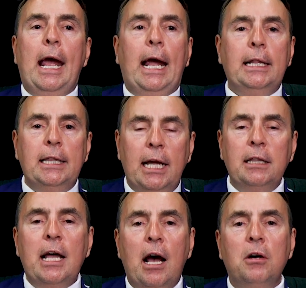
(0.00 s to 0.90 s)
And then
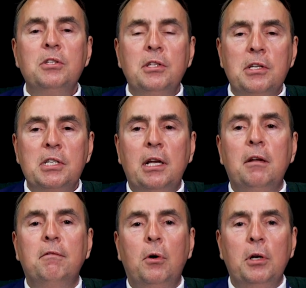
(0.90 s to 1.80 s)
the House and the
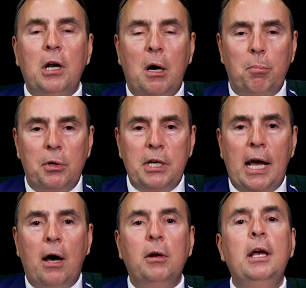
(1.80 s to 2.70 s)
Senate vote it up or
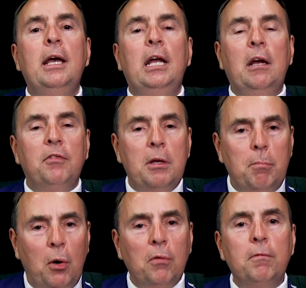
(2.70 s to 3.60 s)
down. If they
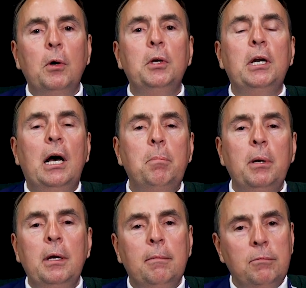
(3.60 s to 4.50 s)
both vote it up,
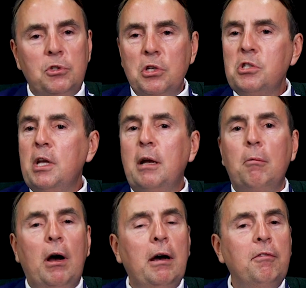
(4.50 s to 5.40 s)
just like
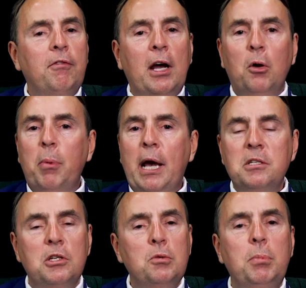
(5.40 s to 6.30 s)
a final
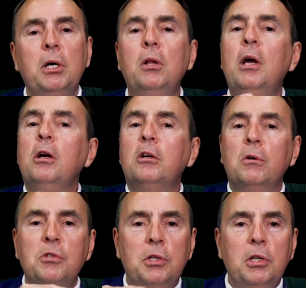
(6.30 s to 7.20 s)
passage bill,
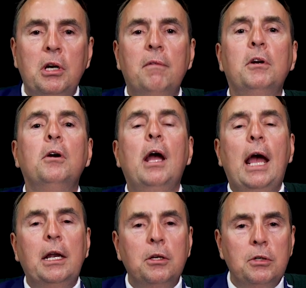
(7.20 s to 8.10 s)
goes to the governor
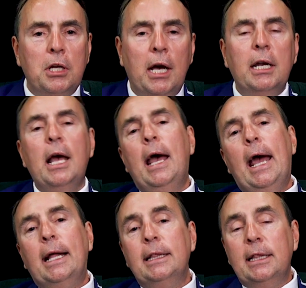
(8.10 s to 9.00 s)
and you're done.
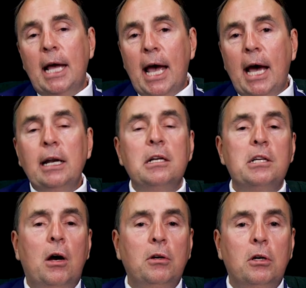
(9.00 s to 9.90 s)
And that is
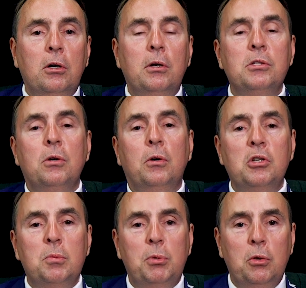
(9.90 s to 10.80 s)
how concurrence or
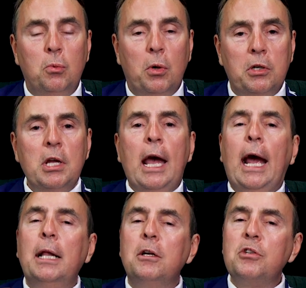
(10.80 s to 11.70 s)
dispute works.
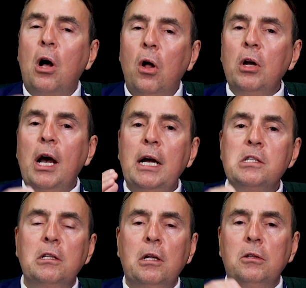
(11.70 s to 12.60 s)
And there's all
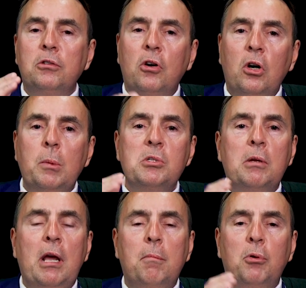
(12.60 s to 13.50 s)
kinds of little terms
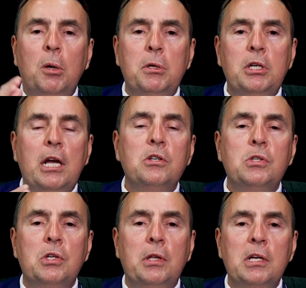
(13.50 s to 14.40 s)
and
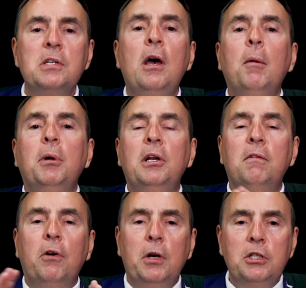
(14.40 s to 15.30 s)
permutations of this, but in a
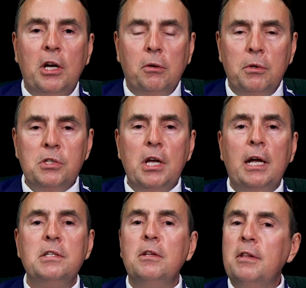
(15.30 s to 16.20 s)
very general
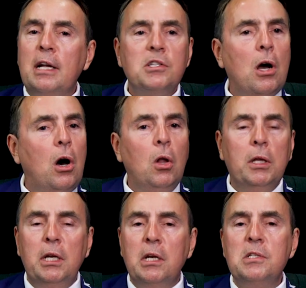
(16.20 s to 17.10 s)
sense, that's all
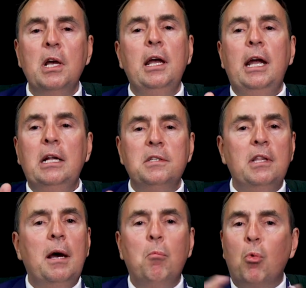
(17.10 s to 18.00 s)
it is. It's
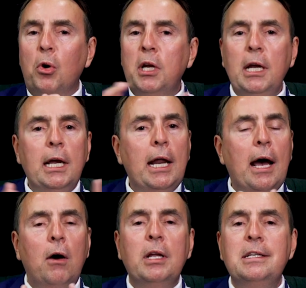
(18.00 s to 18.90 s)
them working it
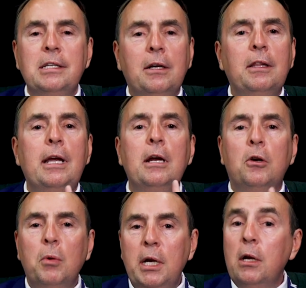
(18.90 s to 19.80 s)
out until they
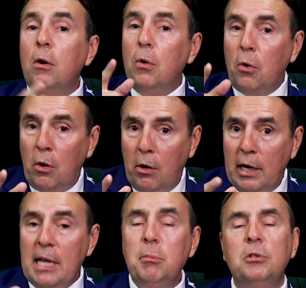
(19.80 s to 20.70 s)
agree or are
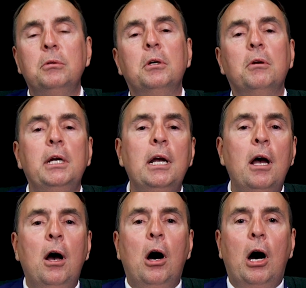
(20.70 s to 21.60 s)
unable to agree
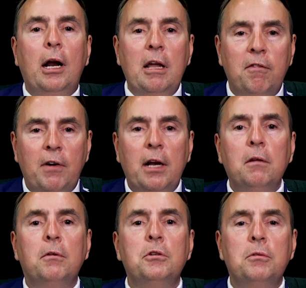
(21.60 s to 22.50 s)
on a final
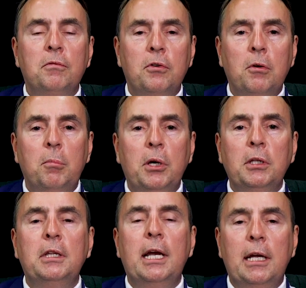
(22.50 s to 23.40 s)
version for a bill
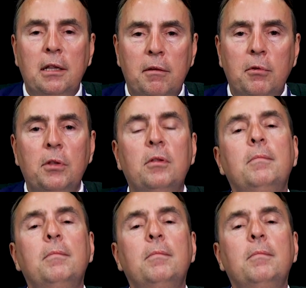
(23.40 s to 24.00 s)
that they can live with.